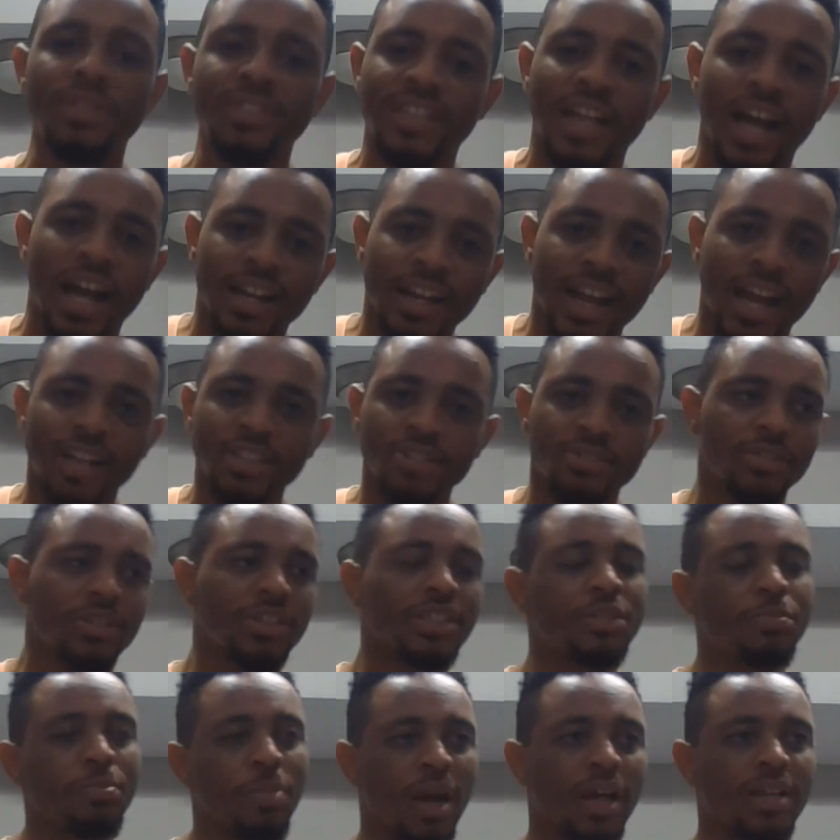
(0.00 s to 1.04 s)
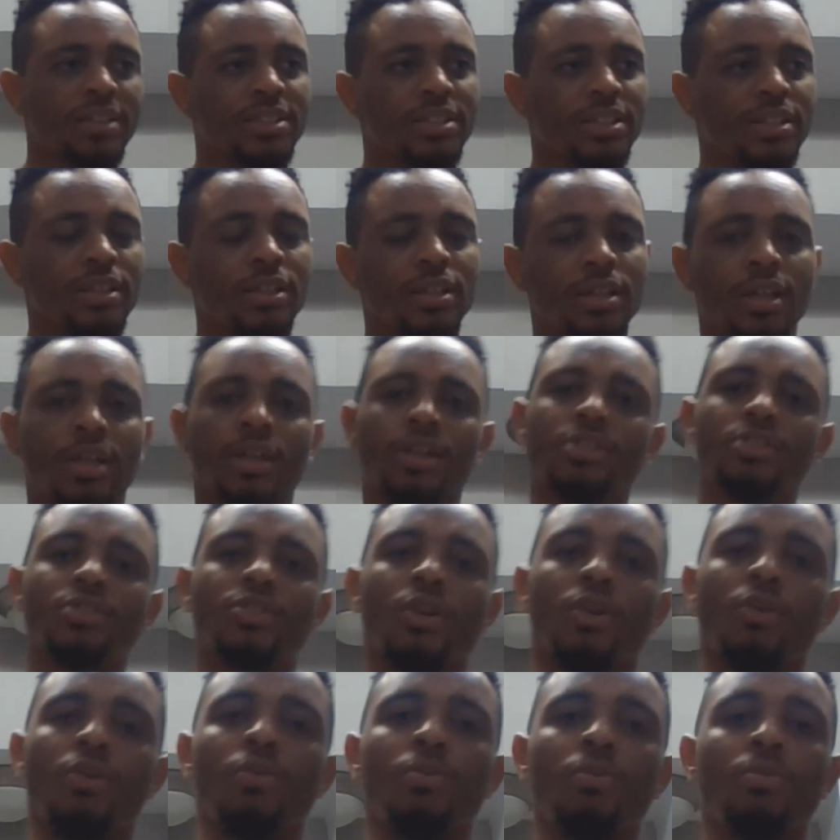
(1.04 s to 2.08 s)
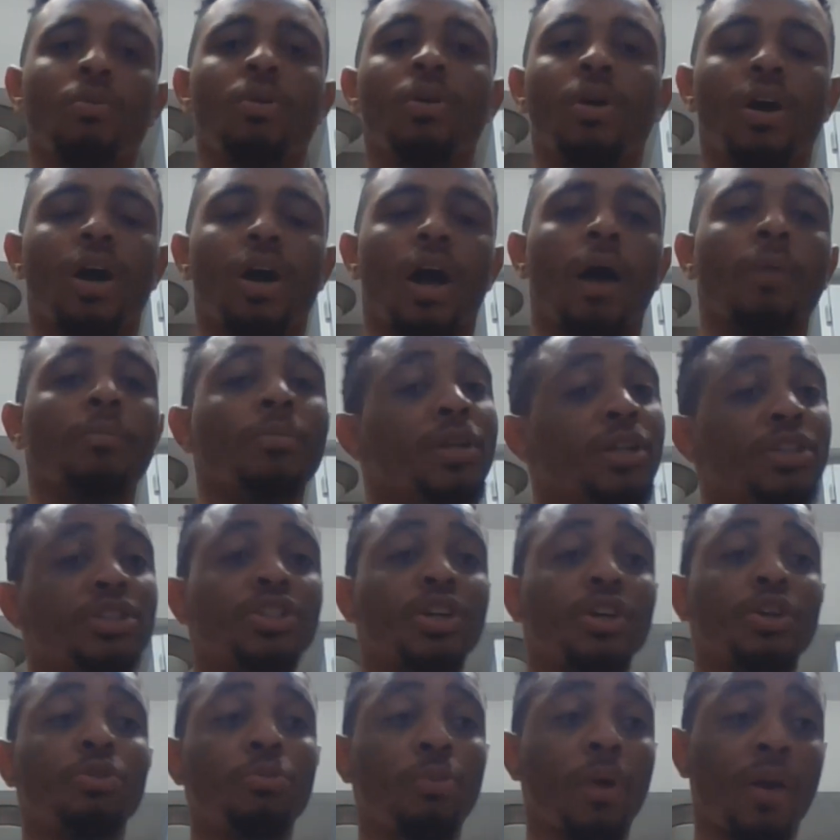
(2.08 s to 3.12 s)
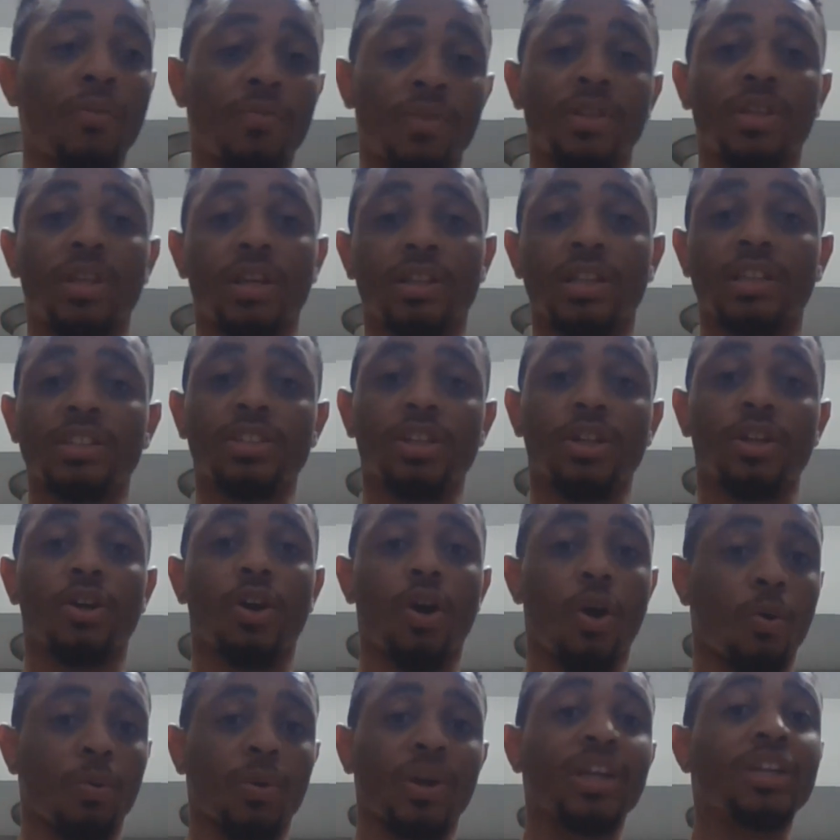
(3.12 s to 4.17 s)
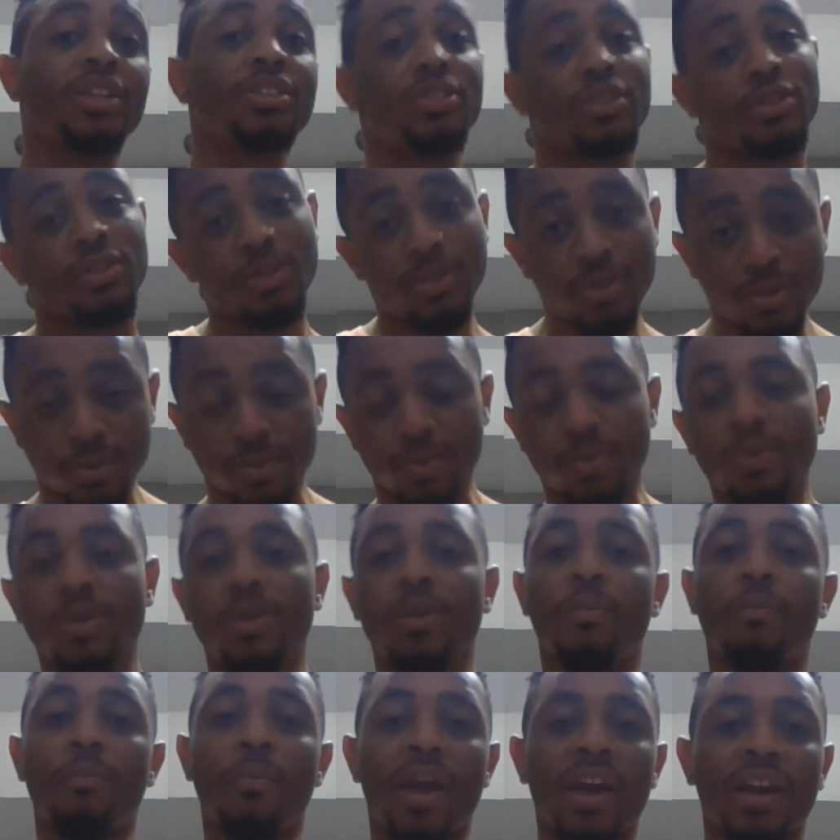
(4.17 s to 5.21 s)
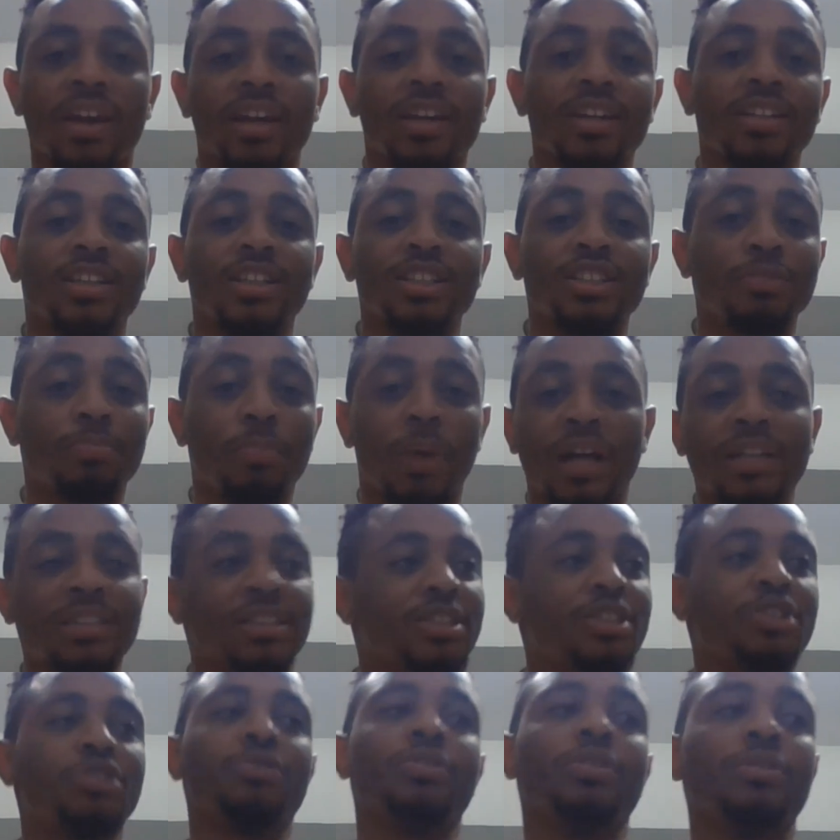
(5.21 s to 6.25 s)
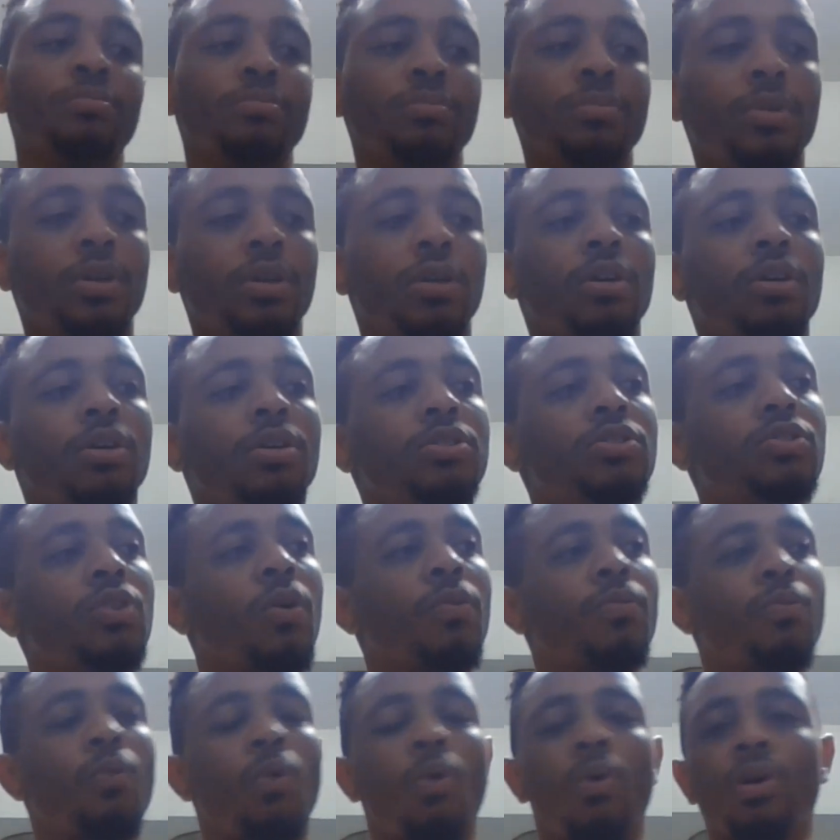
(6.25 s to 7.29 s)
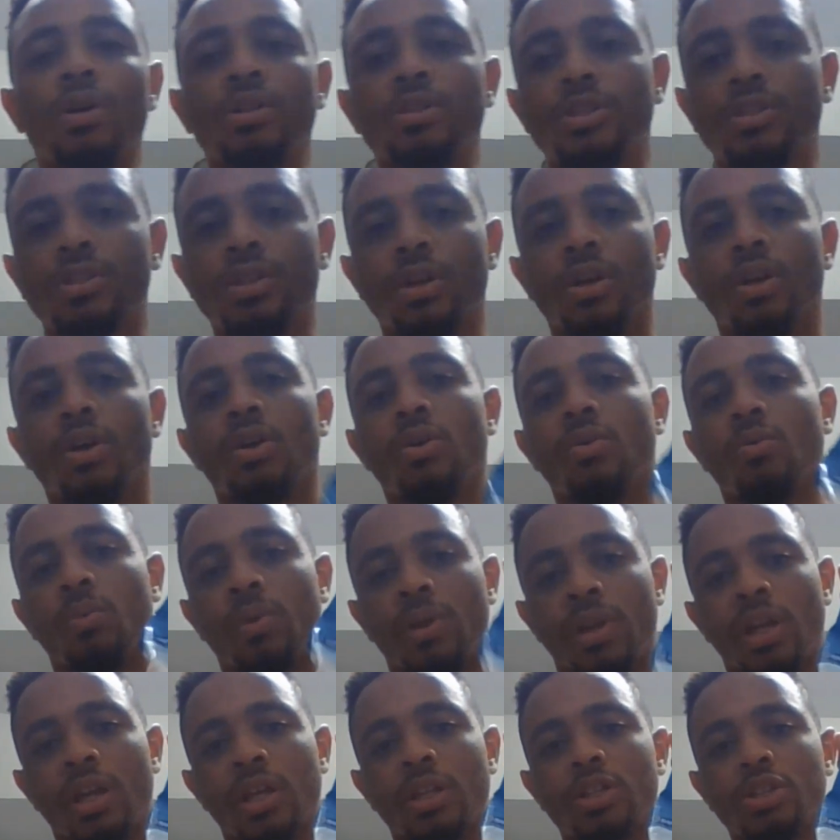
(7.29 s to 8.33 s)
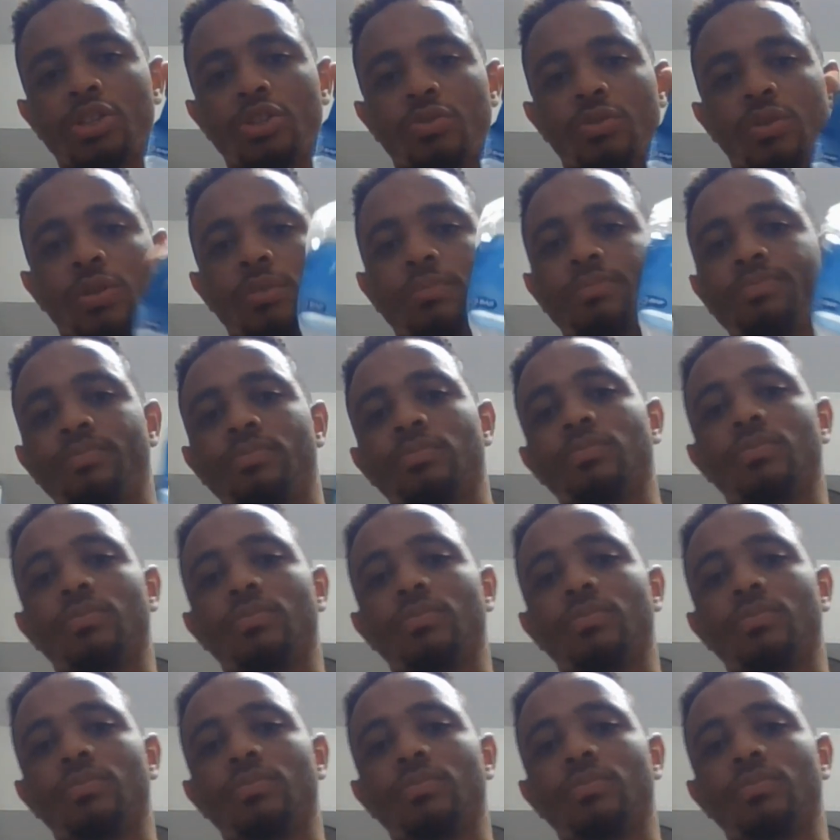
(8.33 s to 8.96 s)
is not naturally spicy, so I'm going to show you everything that's going to go into making this spicy shrimp. So of course you need the shrimp.